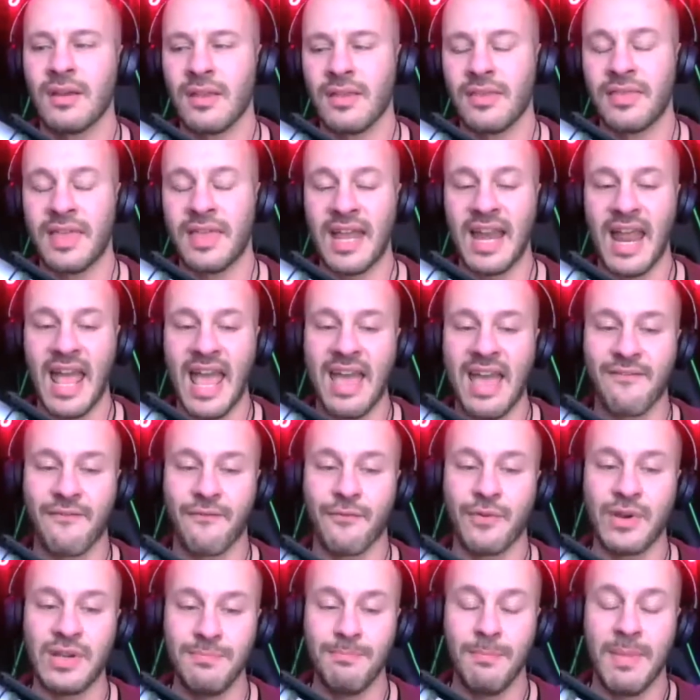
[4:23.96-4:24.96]
that
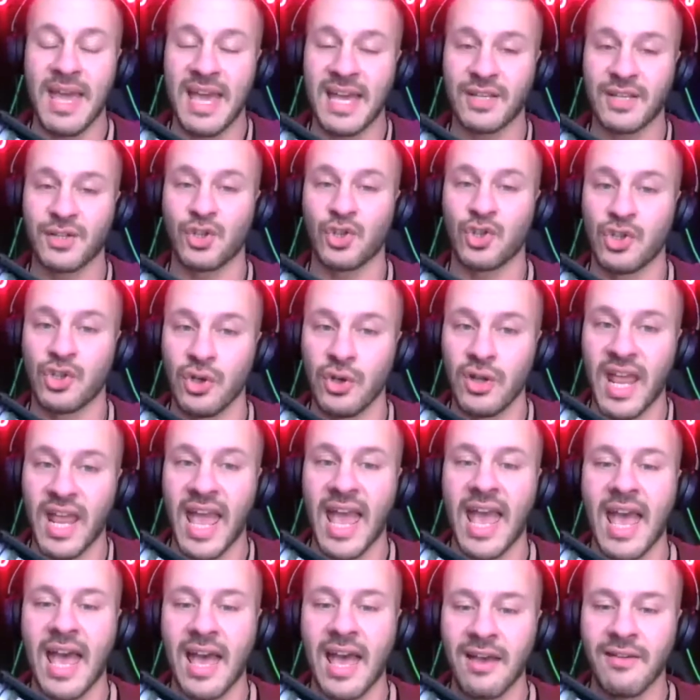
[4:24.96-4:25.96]
every man should
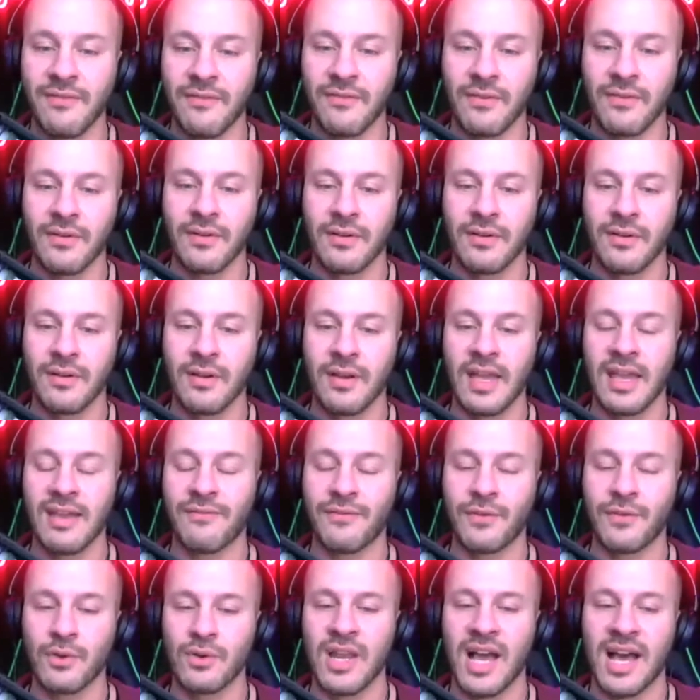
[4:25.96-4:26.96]
have, if
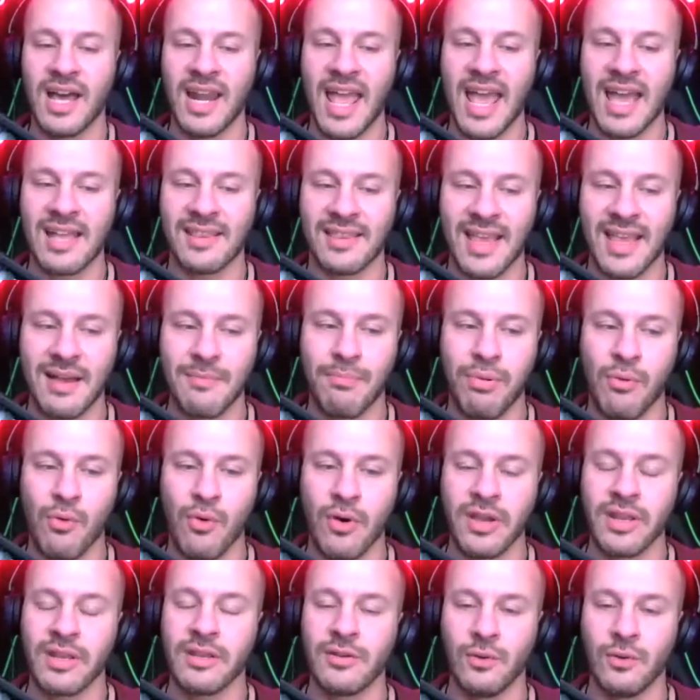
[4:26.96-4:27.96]
you're not at that
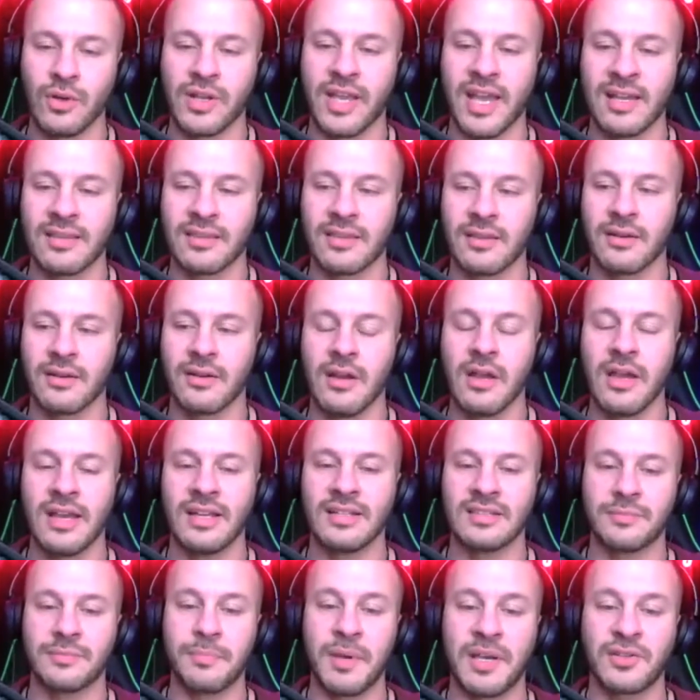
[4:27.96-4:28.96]
point, you'll get there,
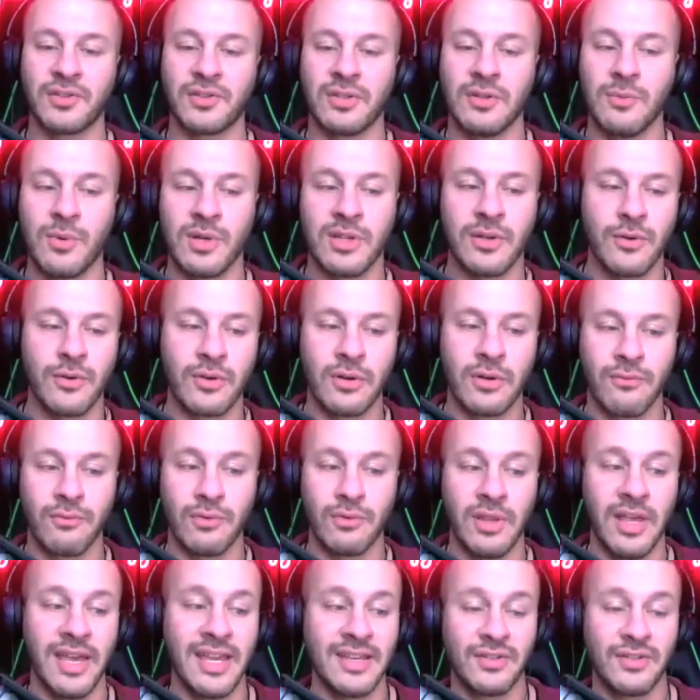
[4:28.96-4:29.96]
especially when you're in a
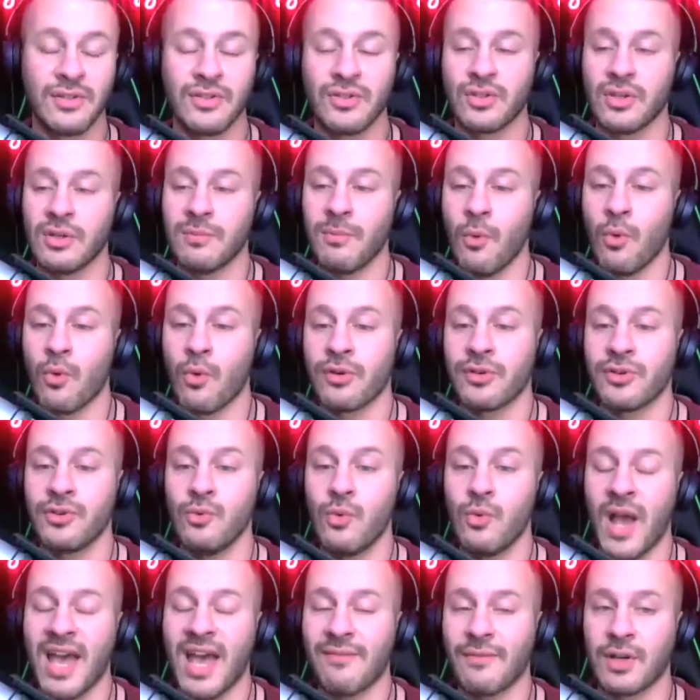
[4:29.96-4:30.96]
relationship or you
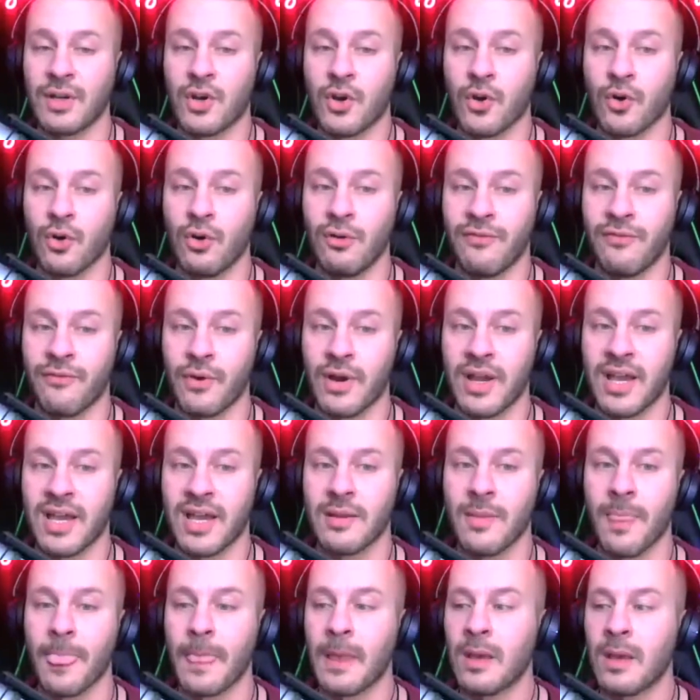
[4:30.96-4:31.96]
have a girlfriend.
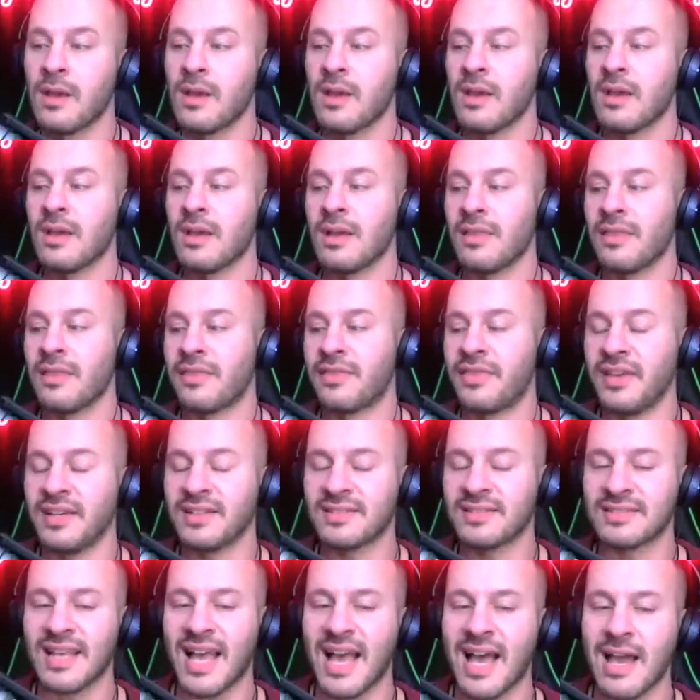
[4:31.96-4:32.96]

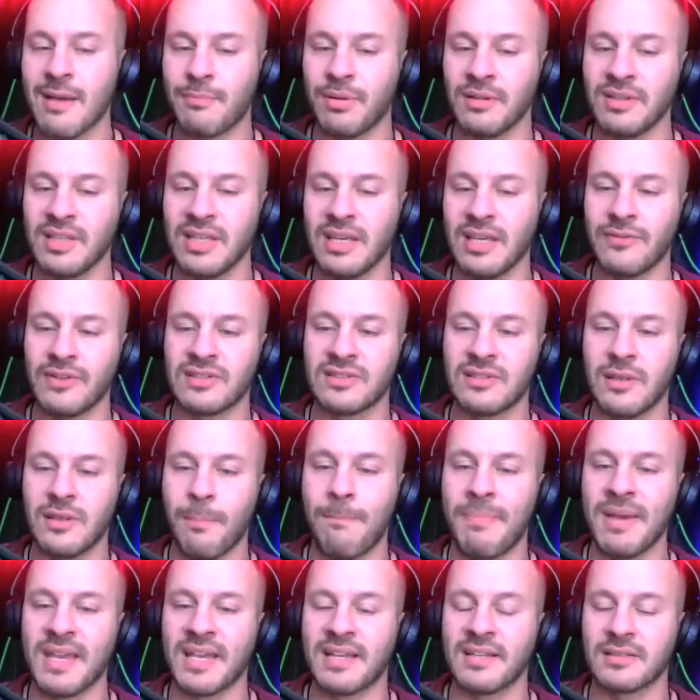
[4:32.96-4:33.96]
This I believe is the
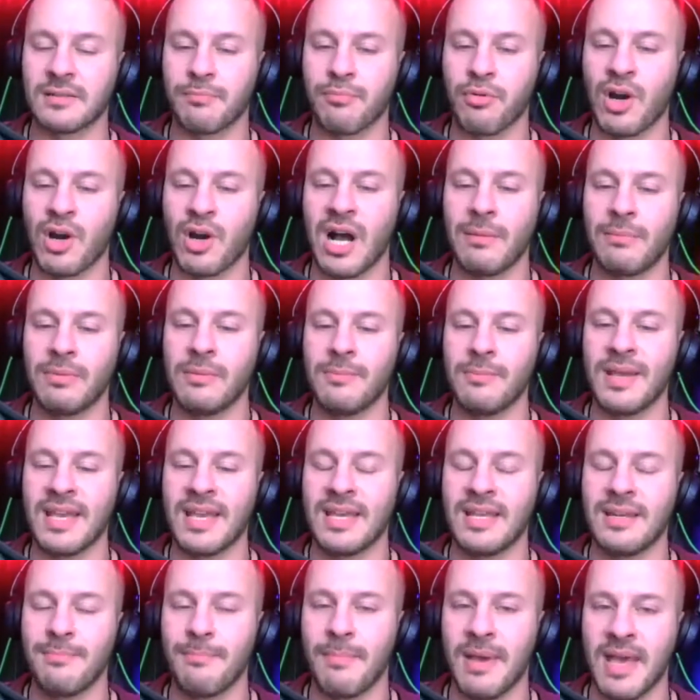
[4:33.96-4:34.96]
biggest problem
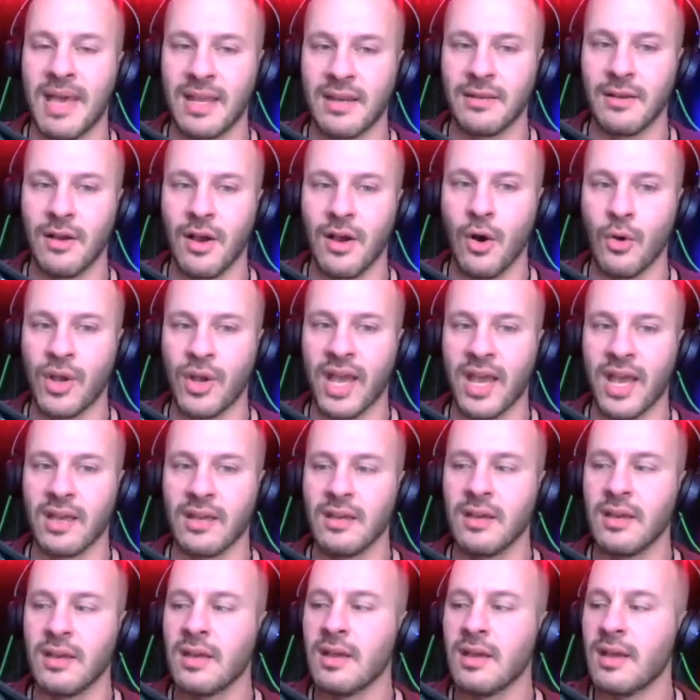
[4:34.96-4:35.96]
in men, okay?
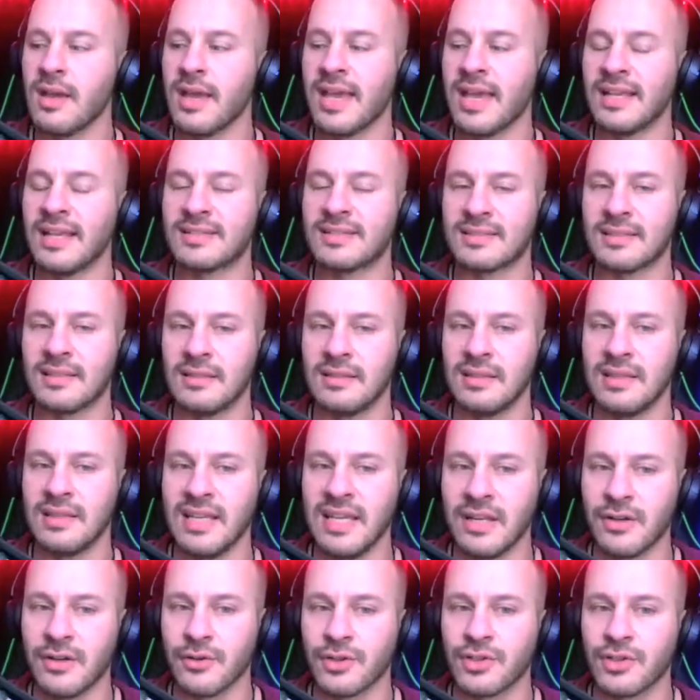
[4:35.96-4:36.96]
it's
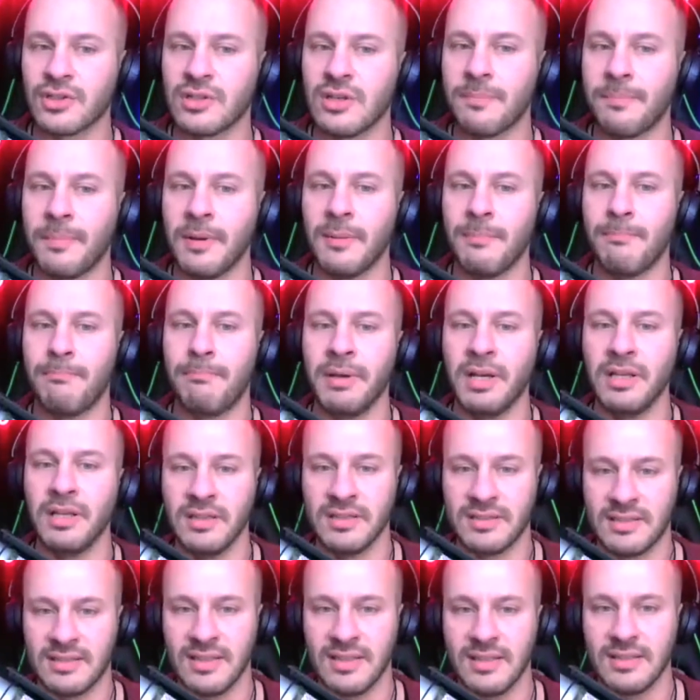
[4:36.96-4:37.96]
leadership
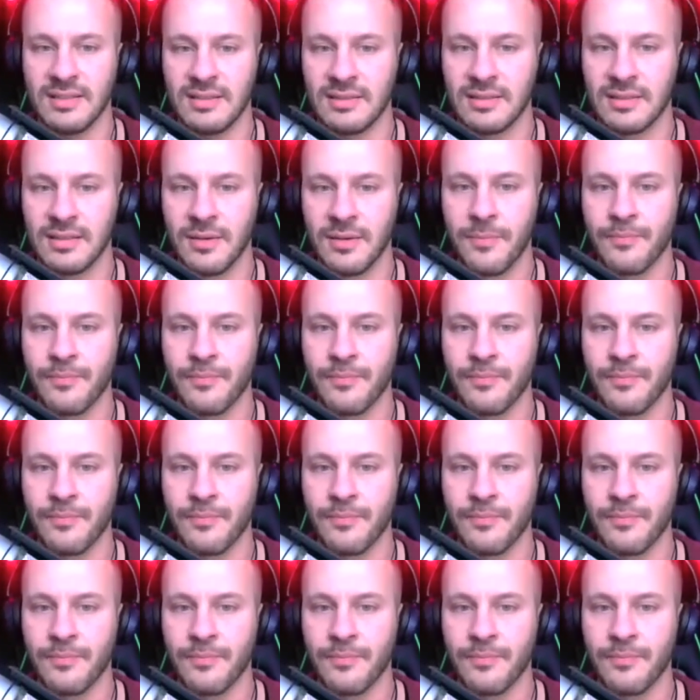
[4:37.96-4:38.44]
abilities.